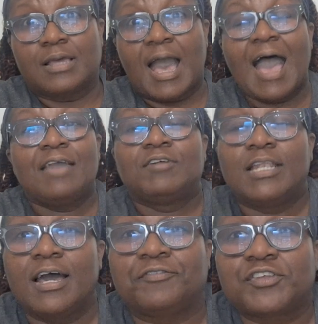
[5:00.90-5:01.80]
I
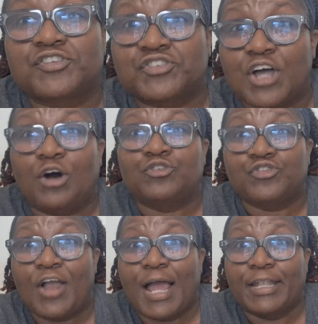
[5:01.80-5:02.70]
even left the store
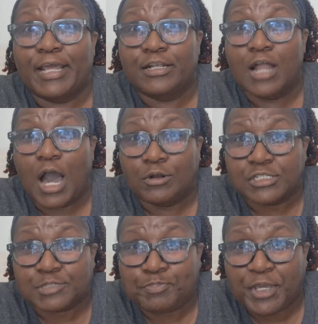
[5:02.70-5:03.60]
trying to ignore
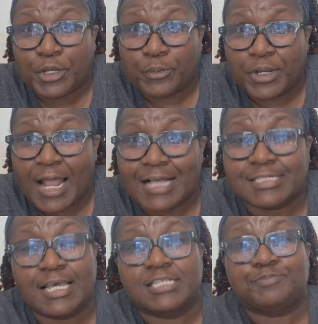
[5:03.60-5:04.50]
the spirit. I
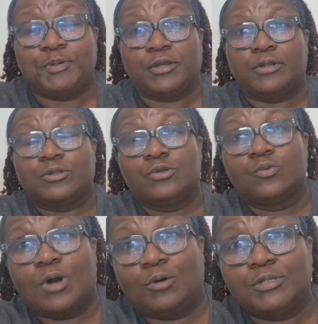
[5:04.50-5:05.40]
say, spirit, do you
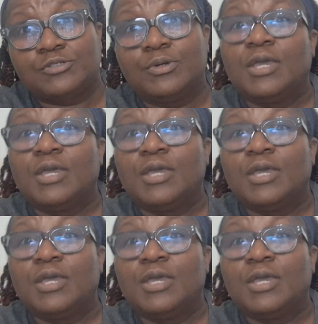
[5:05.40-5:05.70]
want me to?